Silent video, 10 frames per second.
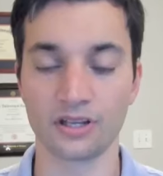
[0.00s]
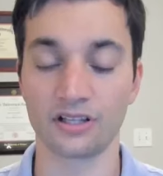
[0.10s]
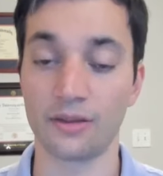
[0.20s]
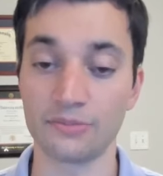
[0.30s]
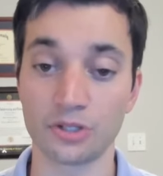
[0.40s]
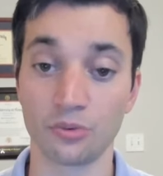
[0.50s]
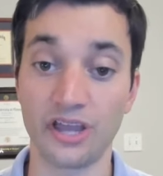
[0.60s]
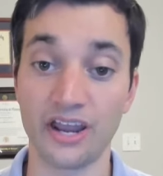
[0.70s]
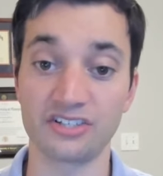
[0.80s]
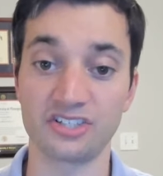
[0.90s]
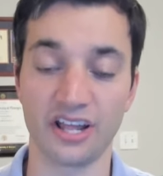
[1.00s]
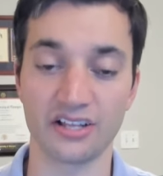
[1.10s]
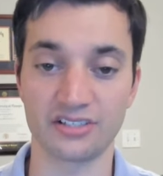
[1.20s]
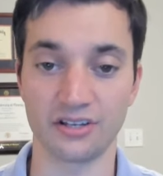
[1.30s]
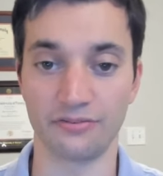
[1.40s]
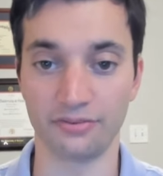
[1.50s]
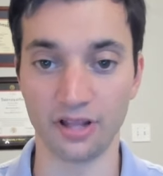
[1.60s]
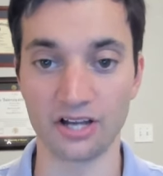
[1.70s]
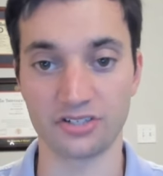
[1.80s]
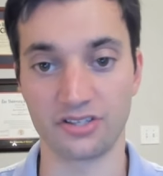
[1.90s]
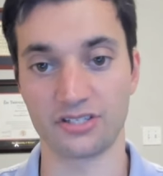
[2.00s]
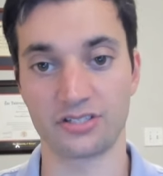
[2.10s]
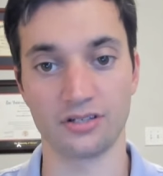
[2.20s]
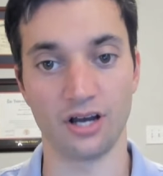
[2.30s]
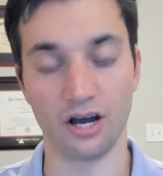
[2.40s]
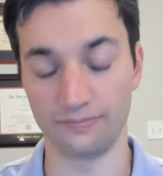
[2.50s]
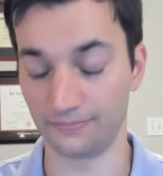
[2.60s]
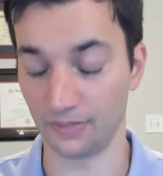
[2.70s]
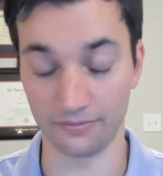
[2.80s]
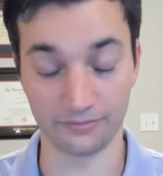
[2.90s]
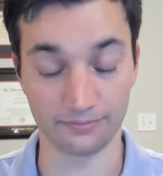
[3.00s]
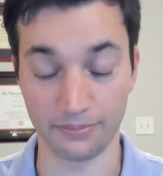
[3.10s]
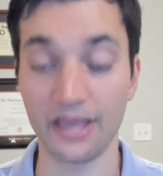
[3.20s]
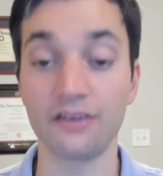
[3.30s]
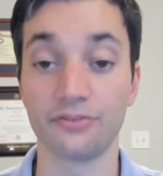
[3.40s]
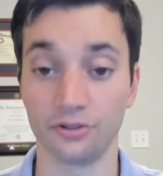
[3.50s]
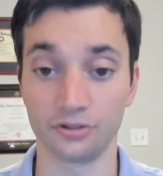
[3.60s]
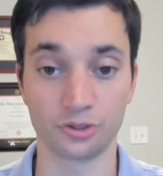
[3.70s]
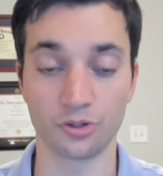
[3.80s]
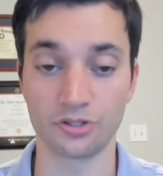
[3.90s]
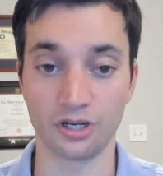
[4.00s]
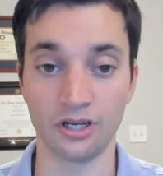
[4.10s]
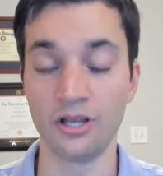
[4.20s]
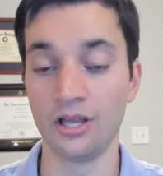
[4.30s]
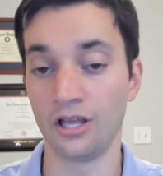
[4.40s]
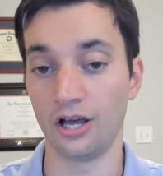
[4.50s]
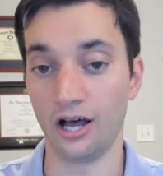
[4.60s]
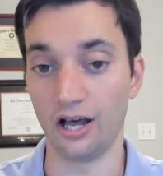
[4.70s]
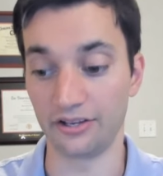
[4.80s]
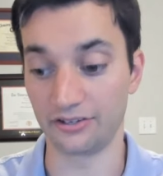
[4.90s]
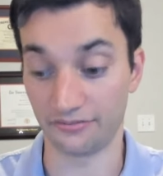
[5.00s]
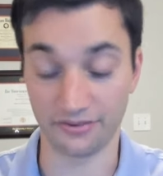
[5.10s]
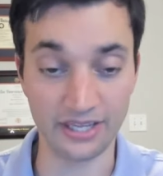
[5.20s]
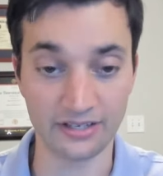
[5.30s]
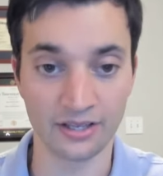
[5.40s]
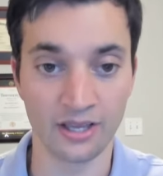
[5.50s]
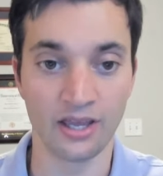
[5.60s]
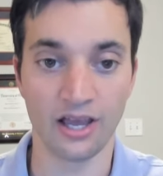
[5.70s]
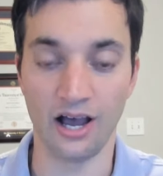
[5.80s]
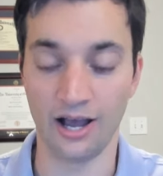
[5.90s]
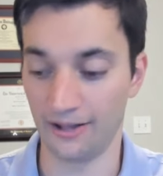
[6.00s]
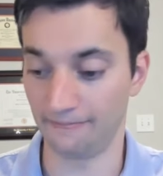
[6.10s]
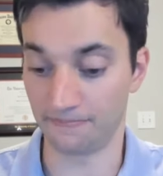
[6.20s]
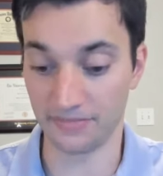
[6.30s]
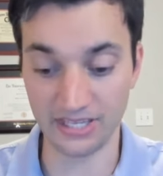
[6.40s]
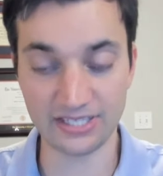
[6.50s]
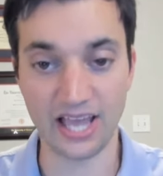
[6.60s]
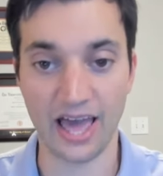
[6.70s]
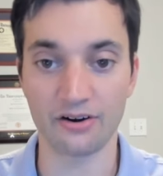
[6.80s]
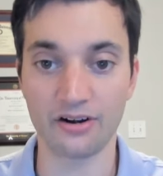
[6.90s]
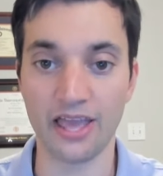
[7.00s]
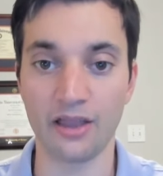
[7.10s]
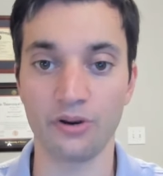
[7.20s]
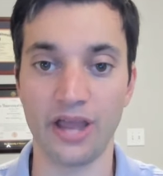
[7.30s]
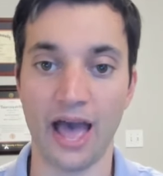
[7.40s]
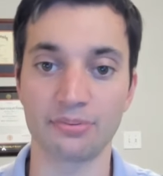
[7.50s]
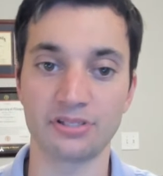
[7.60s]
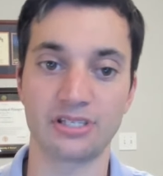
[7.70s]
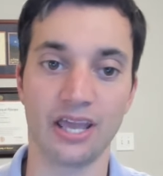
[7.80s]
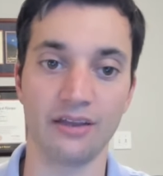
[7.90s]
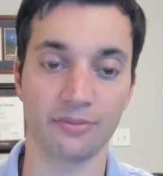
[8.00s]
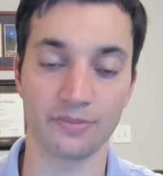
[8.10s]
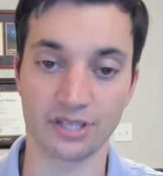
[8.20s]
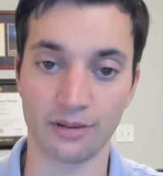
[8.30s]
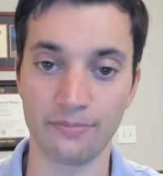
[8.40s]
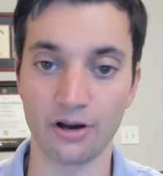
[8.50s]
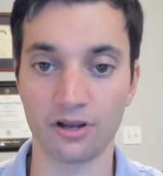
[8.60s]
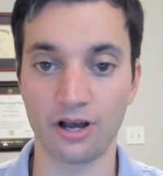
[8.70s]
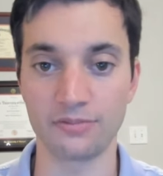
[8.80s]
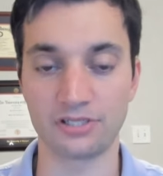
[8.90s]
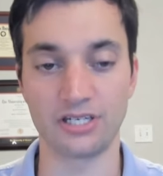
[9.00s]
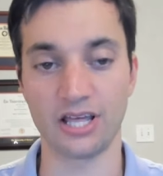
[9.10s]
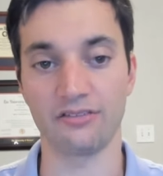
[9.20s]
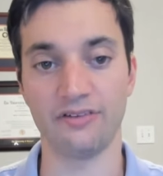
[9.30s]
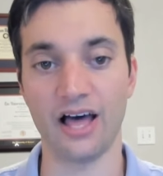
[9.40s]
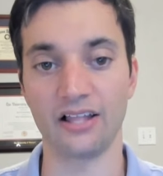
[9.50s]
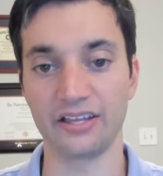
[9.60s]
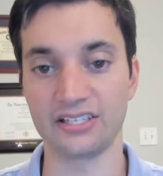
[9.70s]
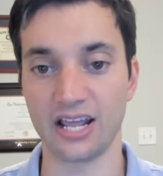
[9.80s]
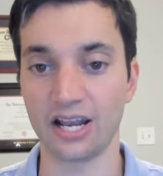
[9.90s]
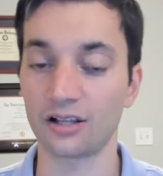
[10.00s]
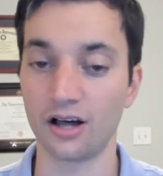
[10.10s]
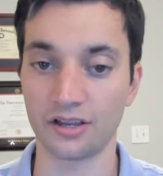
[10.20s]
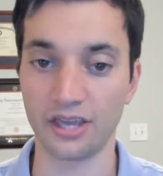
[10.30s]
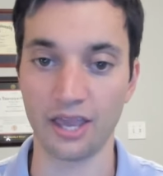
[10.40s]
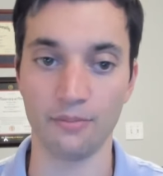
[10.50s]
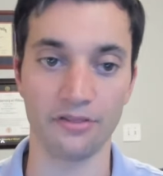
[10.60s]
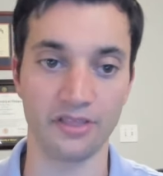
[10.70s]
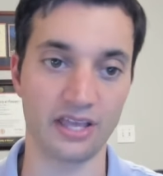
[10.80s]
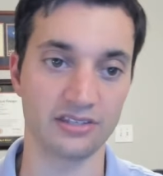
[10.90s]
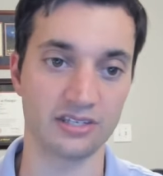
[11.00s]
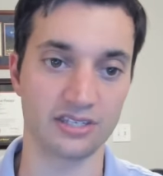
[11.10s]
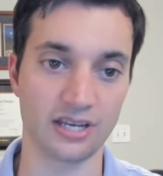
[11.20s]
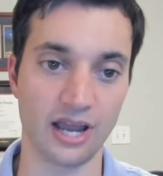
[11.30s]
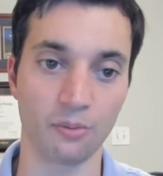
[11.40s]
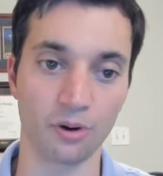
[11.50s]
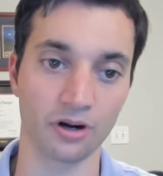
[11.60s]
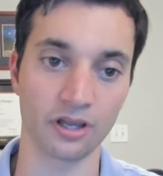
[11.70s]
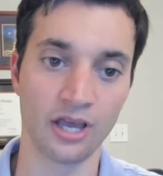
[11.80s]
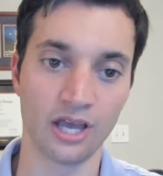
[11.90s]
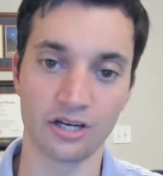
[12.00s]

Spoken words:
Clemson will get a chance to flush this painful Georgia defeat this Saturday when App State from the Sun Belt comes to Death Valley. It's an 8 o'clock game on the ACC network.